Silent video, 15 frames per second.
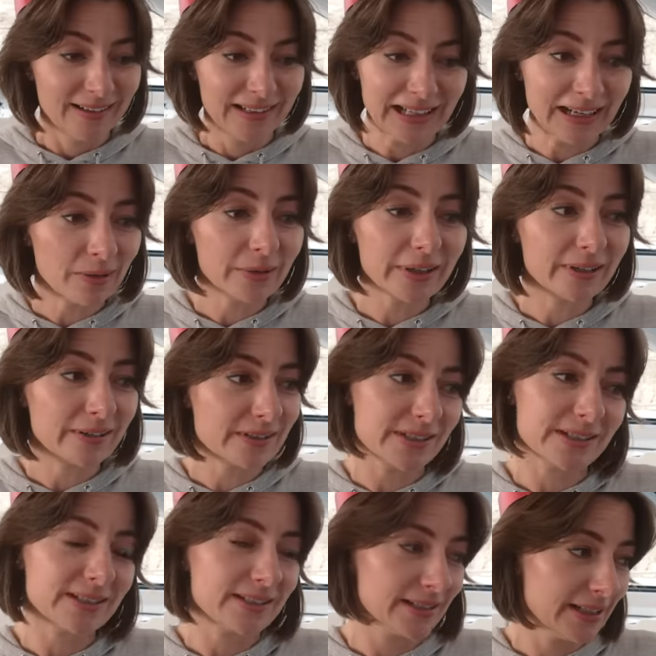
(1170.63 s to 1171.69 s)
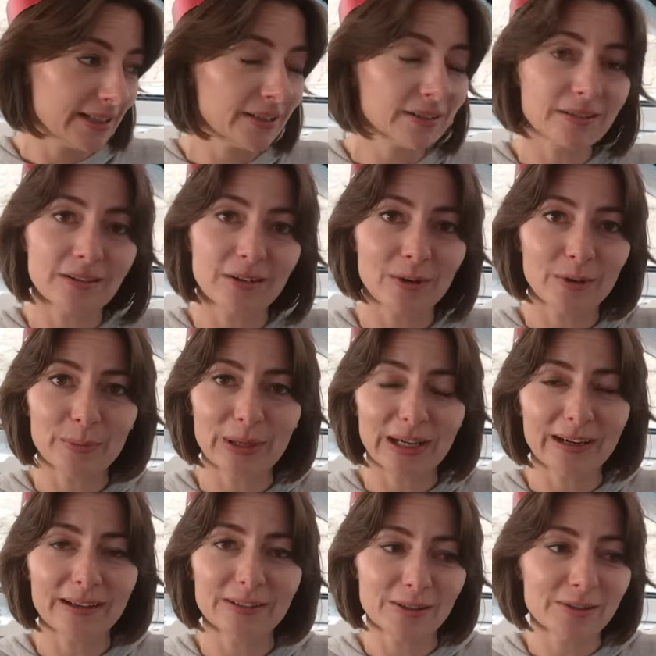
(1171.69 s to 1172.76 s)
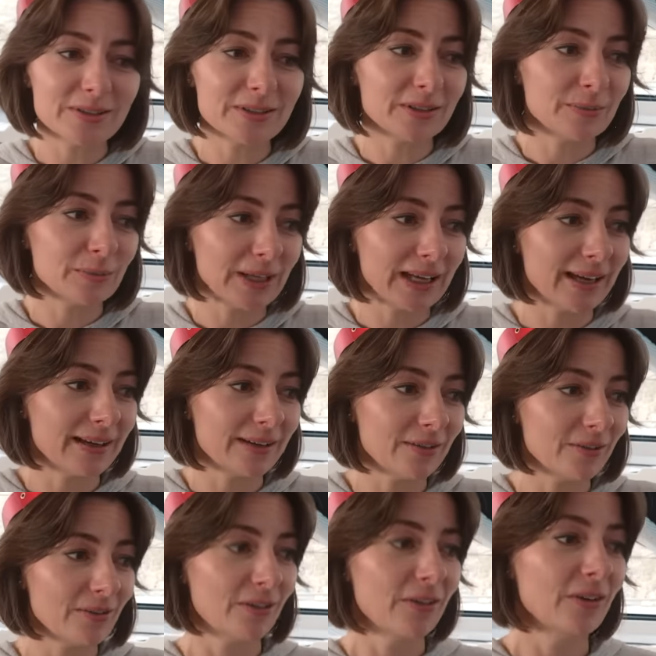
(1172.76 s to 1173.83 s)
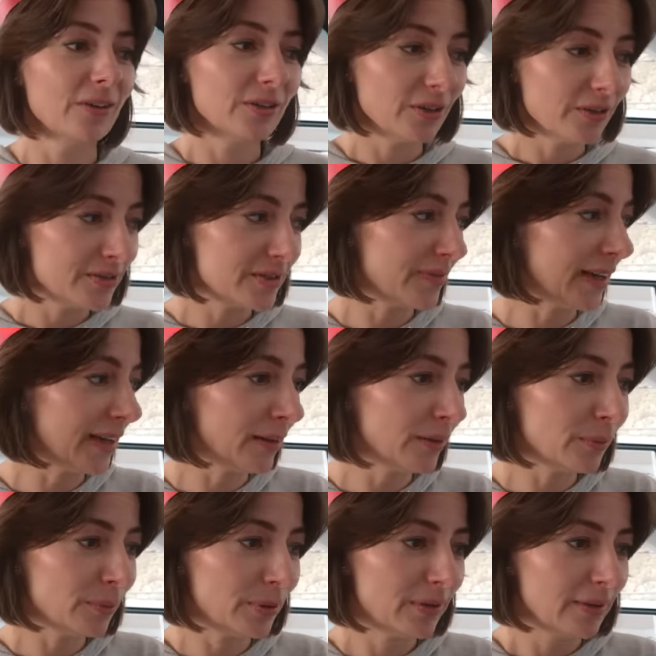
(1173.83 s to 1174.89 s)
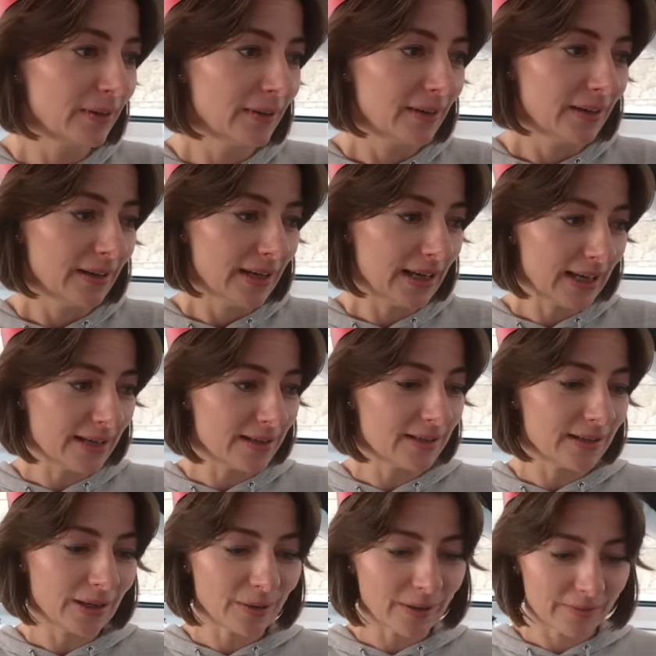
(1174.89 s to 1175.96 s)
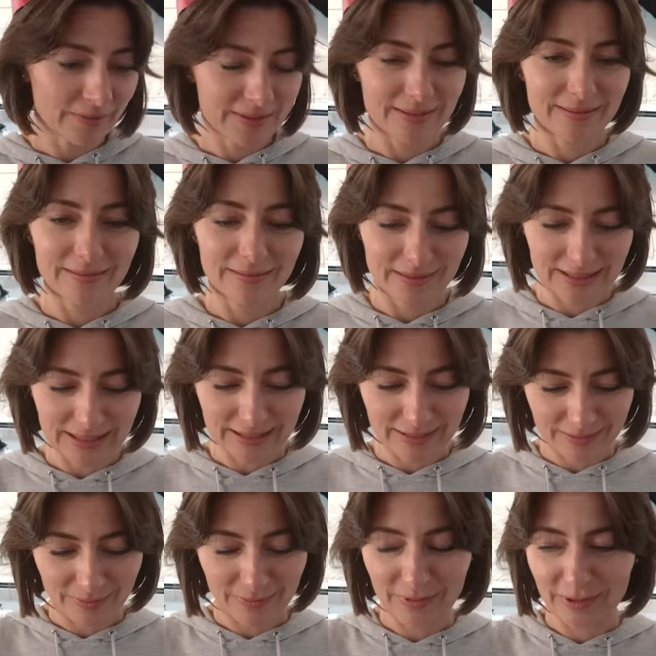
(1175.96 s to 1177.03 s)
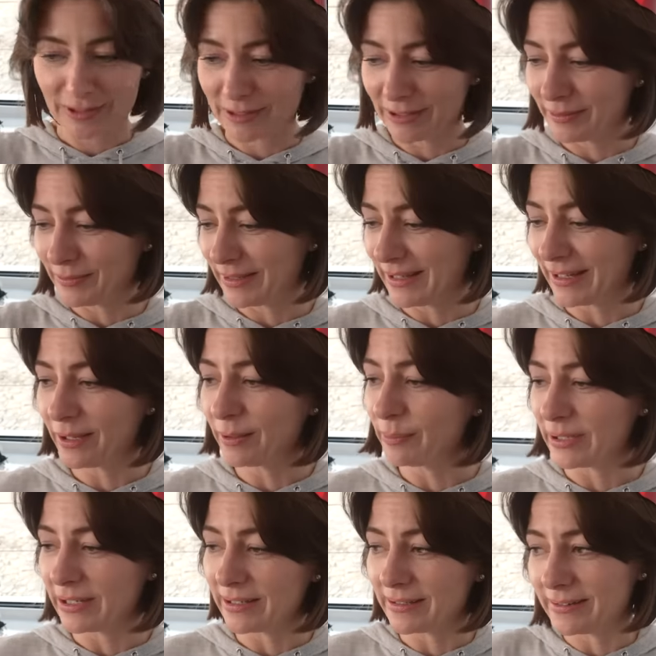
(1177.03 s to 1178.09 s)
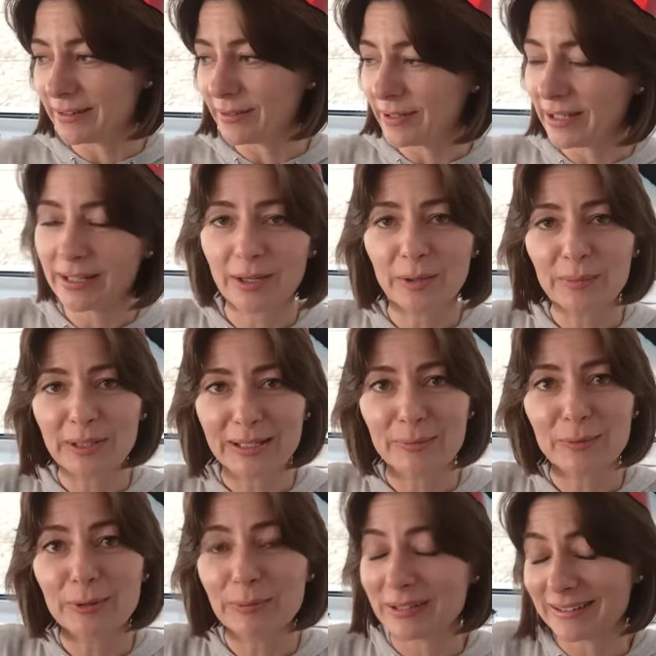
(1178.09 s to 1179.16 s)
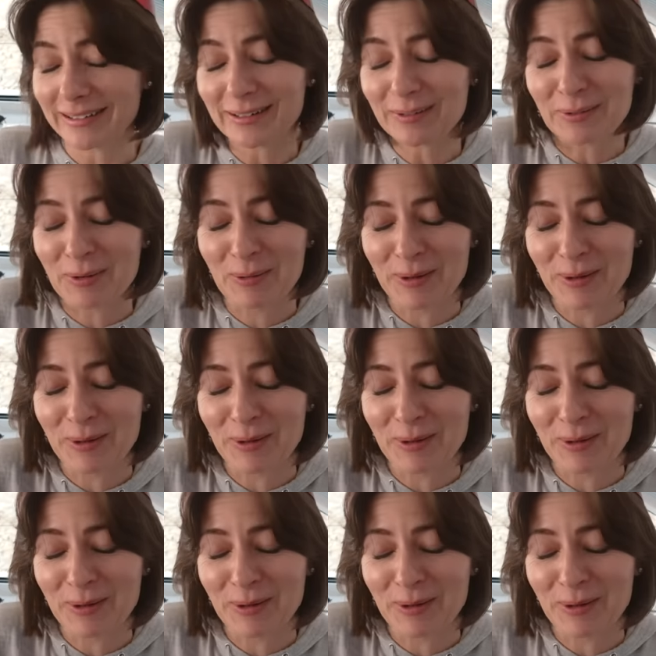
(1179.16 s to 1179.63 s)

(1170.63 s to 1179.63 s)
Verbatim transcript: now we are just here all by our lonesome. We had loads of help and now I've said we're good with the help because you can't help me anymore because I don't know